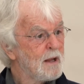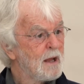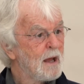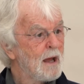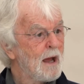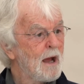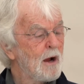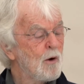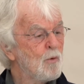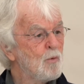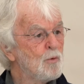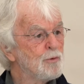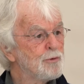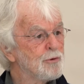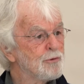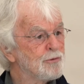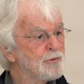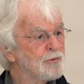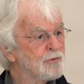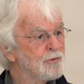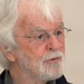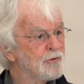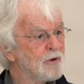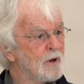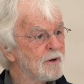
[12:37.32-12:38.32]
How would a
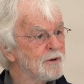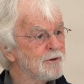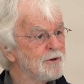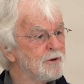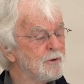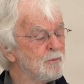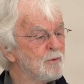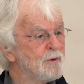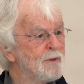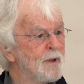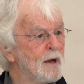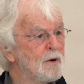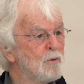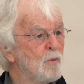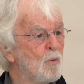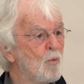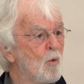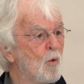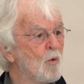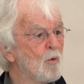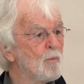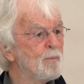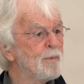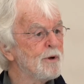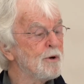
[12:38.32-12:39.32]
society without
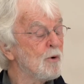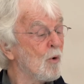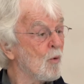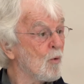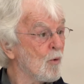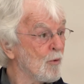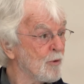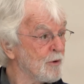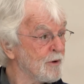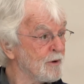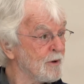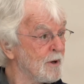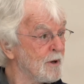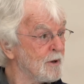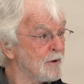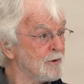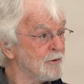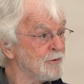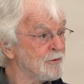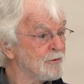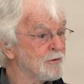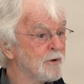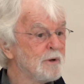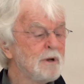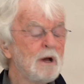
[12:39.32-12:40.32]
war be
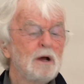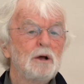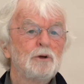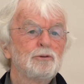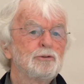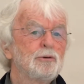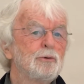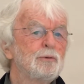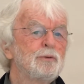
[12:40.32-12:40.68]
organized? So